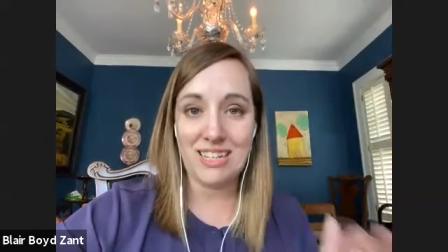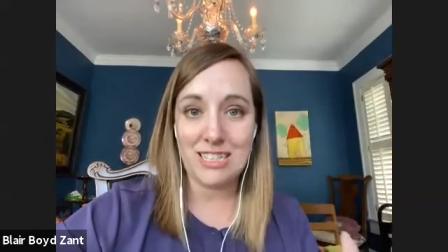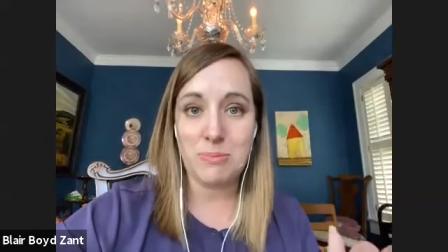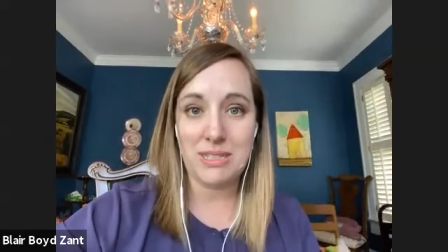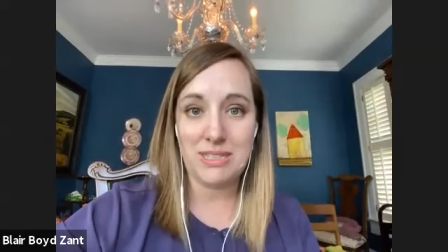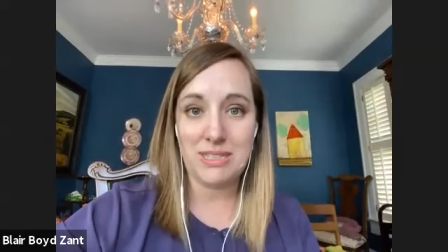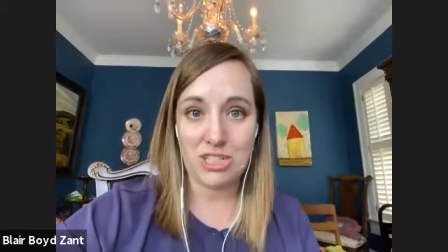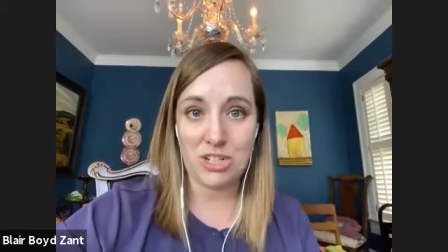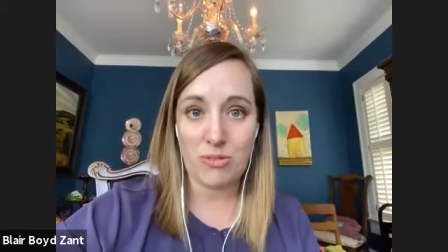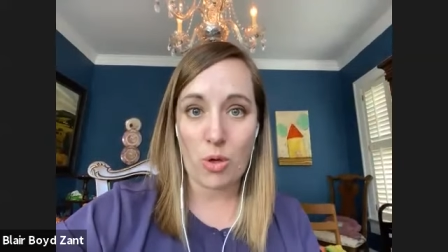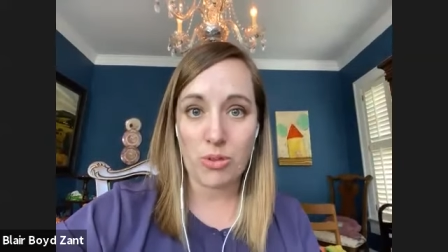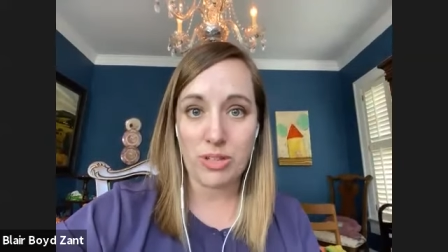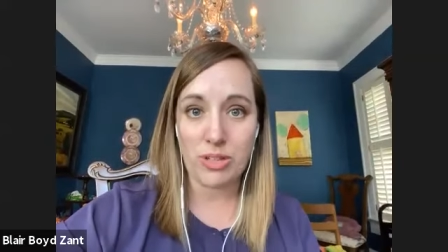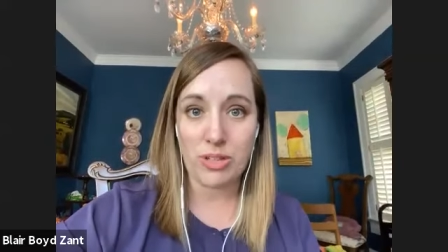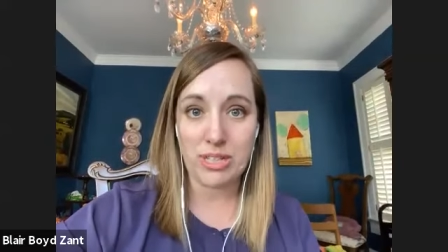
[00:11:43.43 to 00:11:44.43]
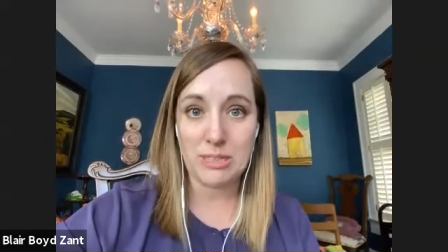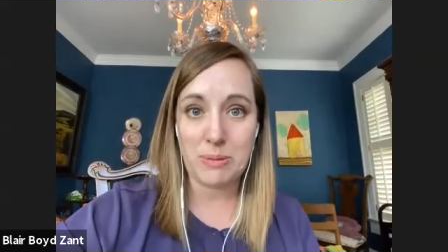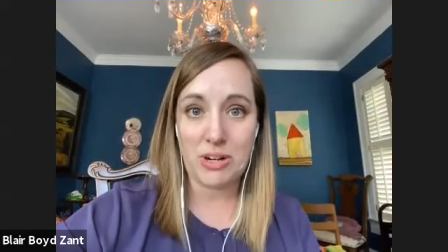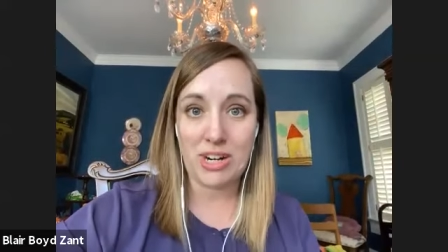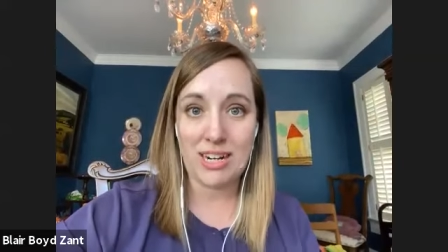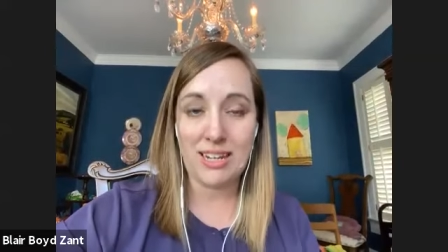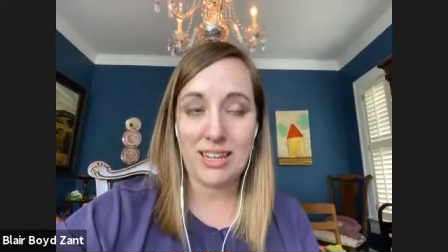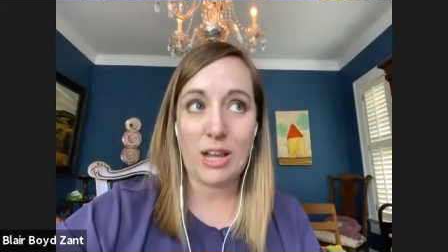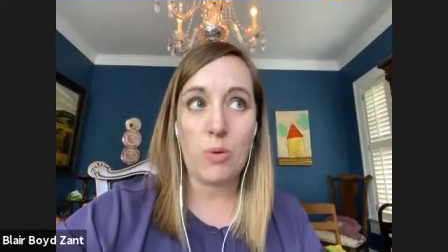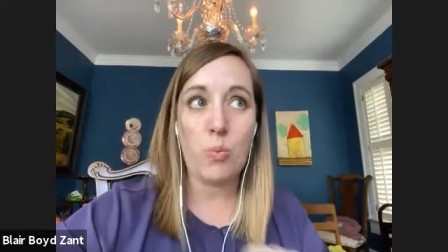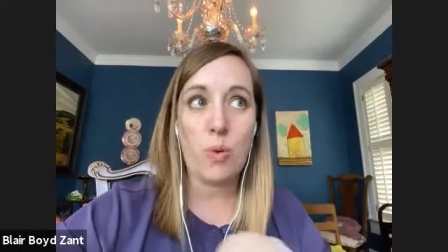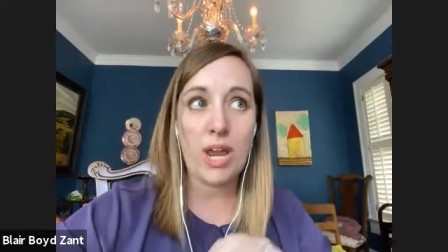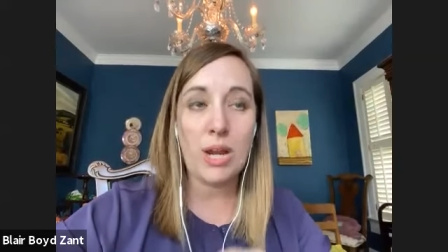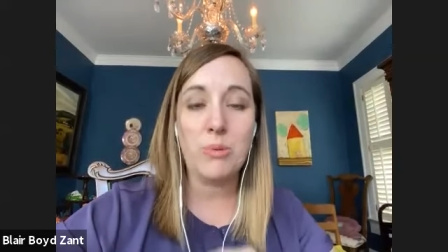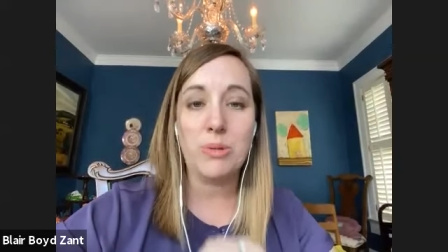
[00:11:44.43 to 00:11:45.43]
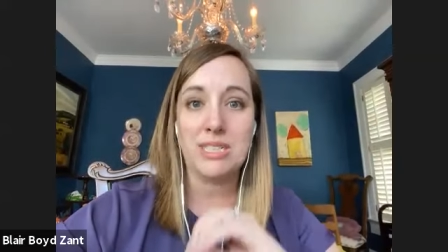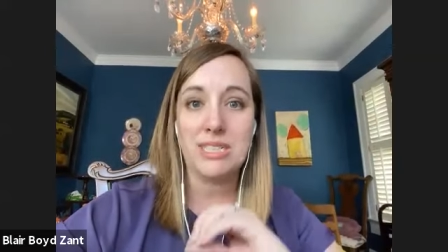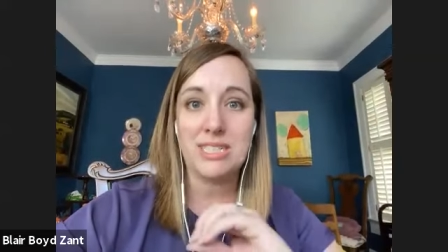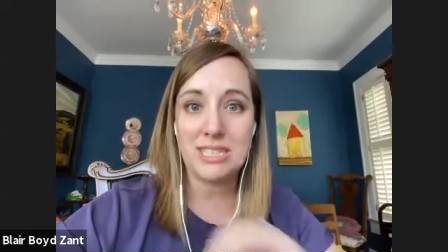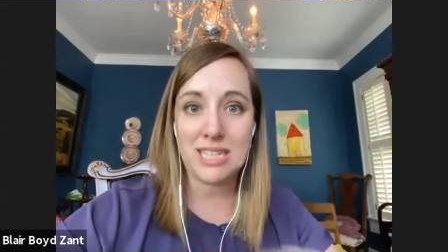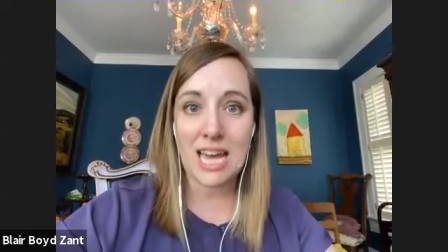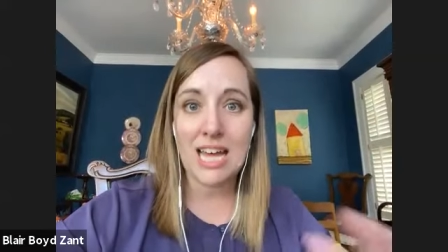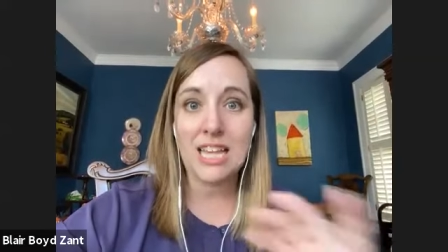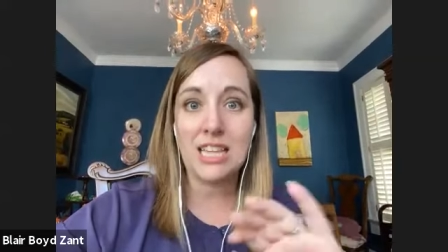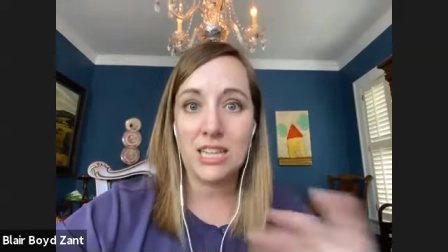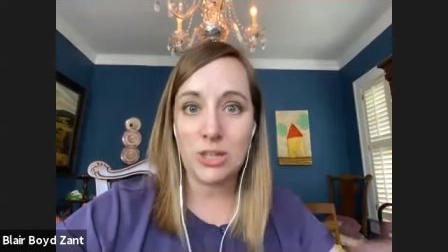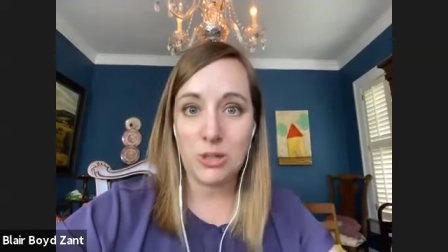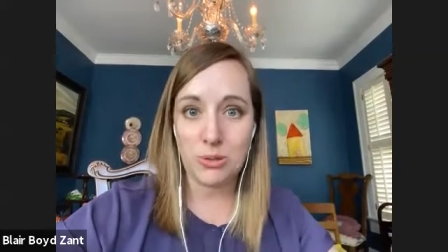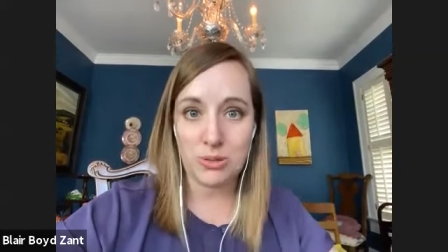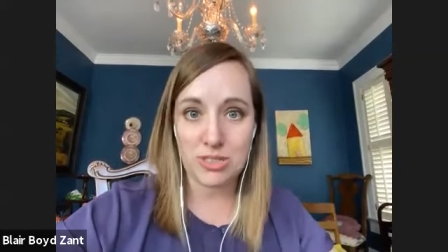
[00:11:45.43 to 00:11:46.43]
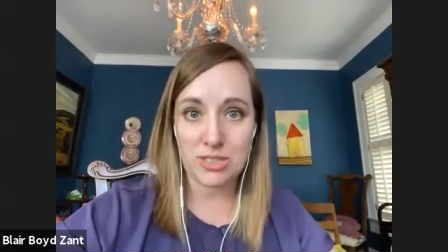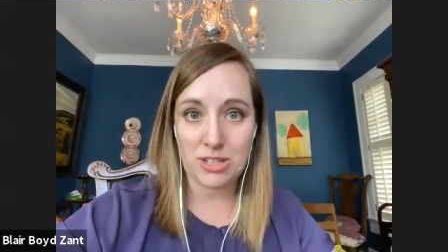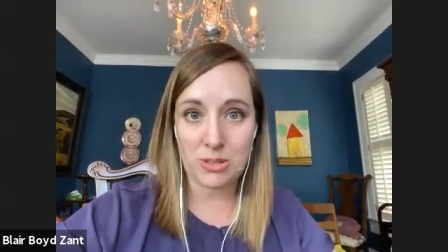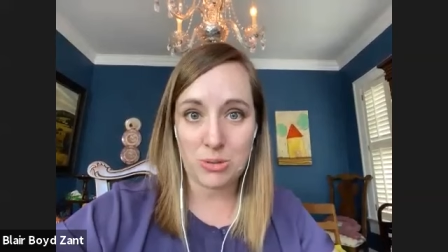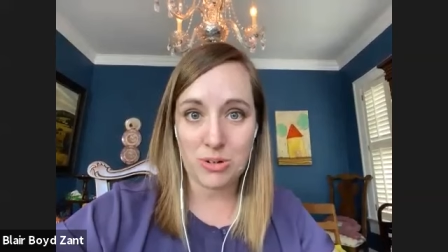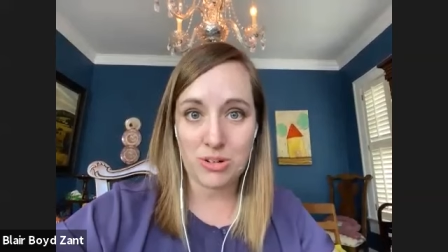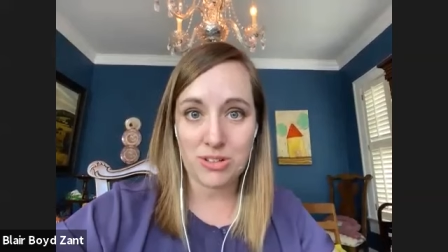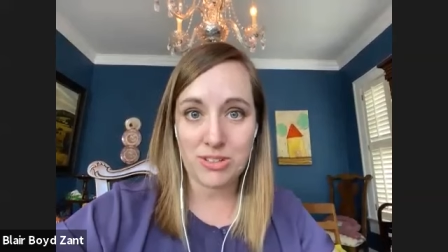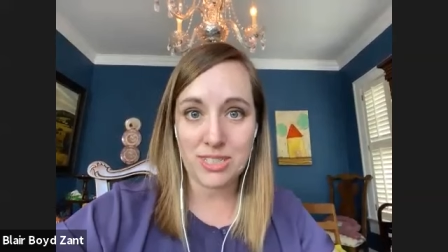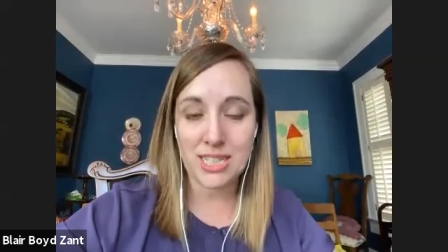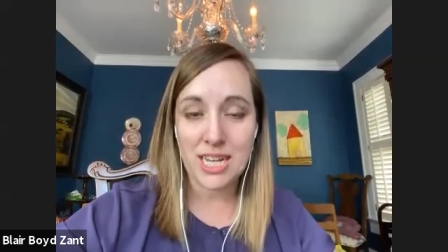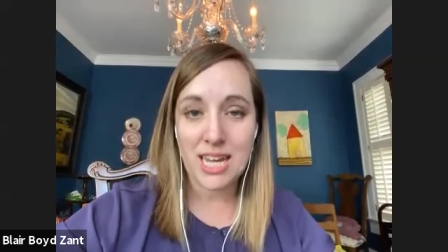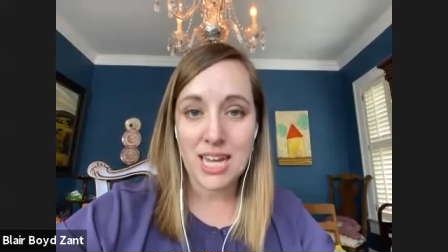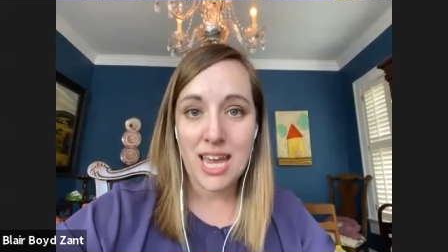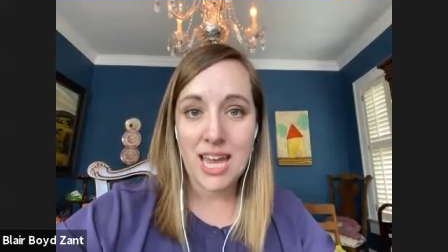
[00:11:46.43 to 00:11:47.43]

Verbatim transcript: dispensation of the Holy Spirit, like when it was set loose on the world,